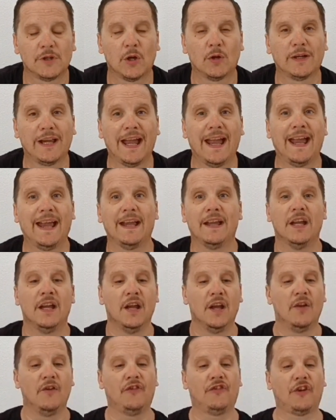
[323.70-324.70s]
Okay,
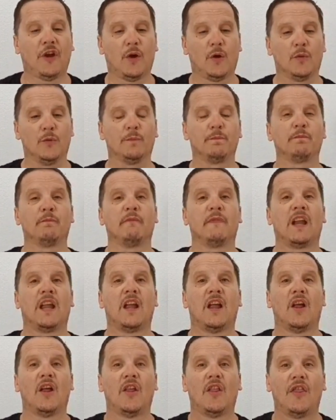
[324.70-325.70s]
so
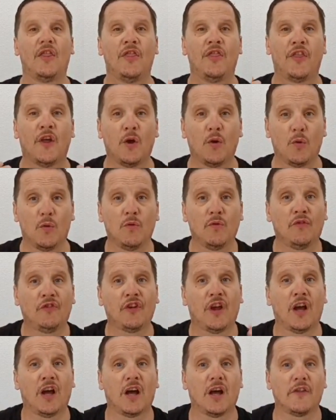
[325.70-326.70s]

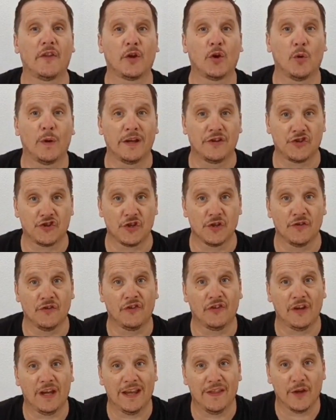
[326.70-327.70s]
those are the
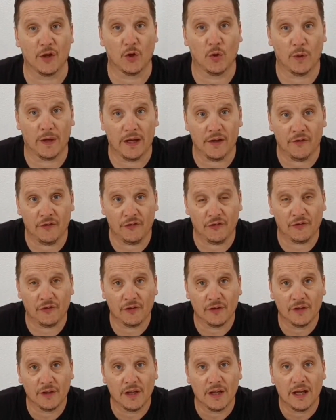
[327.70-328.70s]
questions in the
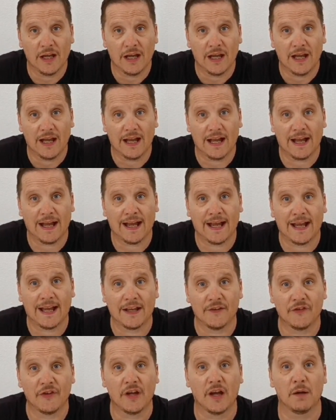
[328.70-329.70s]
quiz,
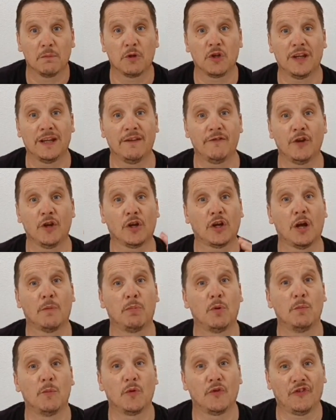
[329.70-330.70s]
and I'm going to give you a
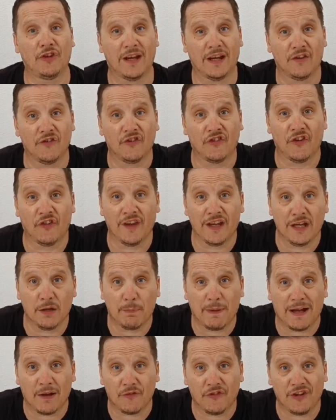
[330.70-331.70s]
couple more seconds to think
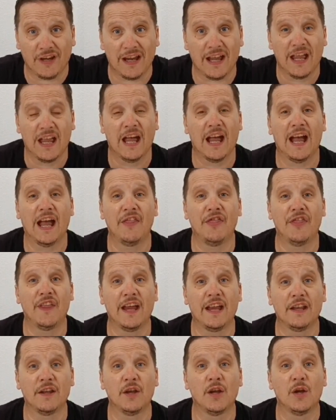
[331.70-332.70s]
about it, and
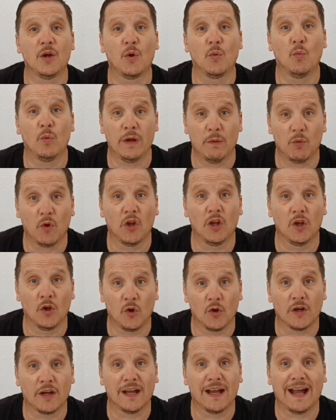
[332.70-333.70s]
then we will
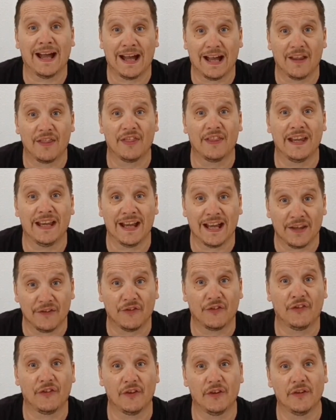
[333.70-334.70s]
look at the
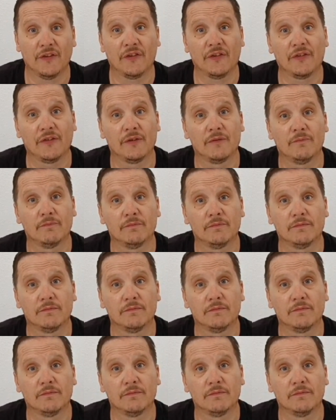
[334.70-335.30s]
answers.